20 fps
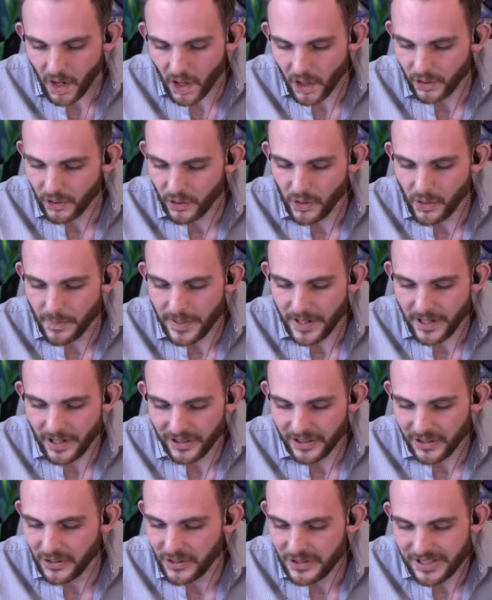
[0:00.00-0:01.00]
our group here,
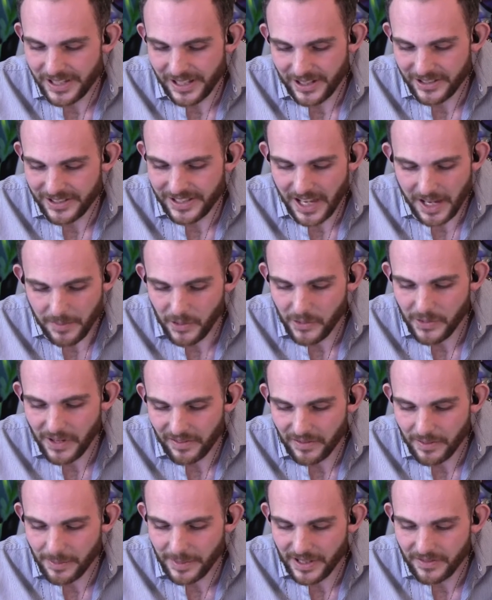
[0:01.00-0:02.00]
Cahoots Entertainment, we
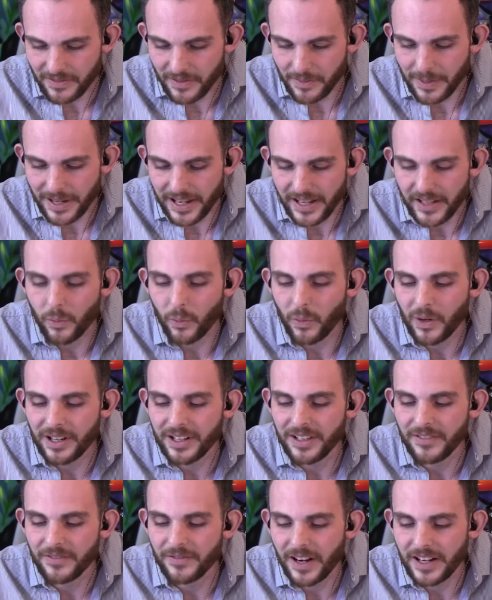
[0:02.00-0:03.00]
have a bit of a band. What
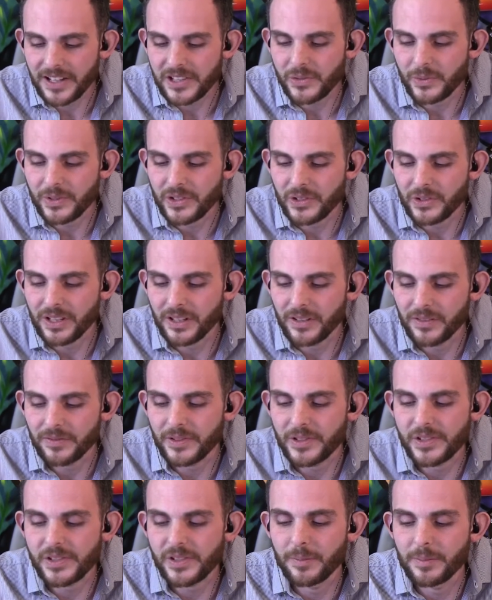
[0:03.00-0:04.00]
advice would you give
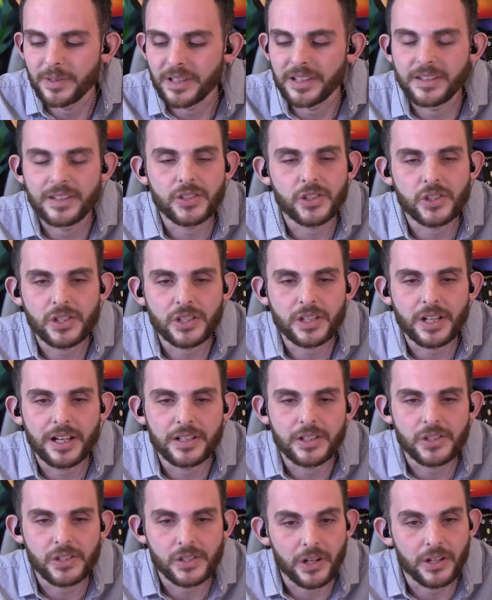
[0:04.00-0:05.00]
for somebody that's just
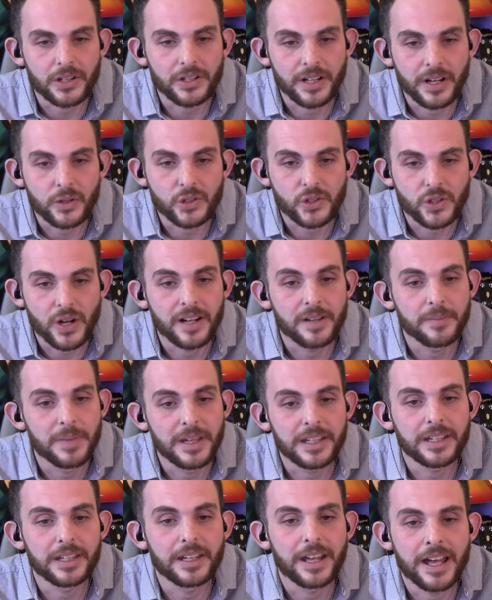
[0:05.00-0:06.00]
kind of starting out, trying to
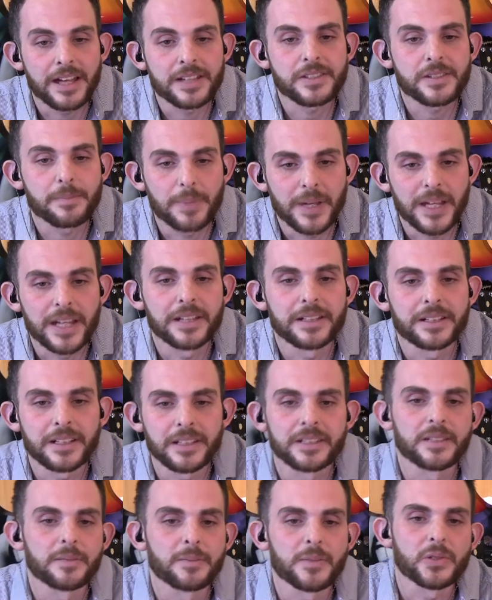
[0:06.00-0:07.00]
make it as a band
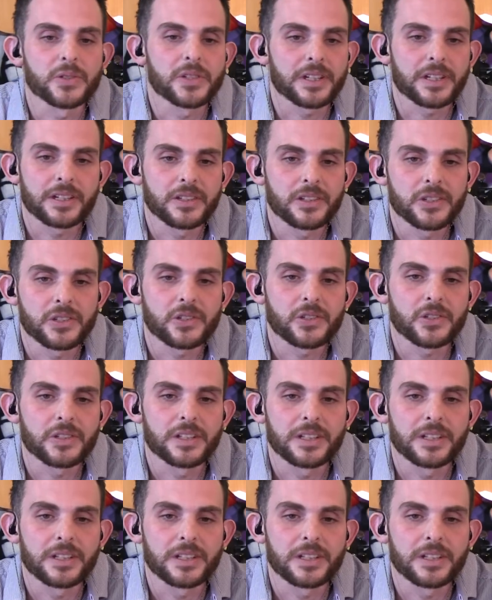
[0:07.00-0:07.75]
in the music industry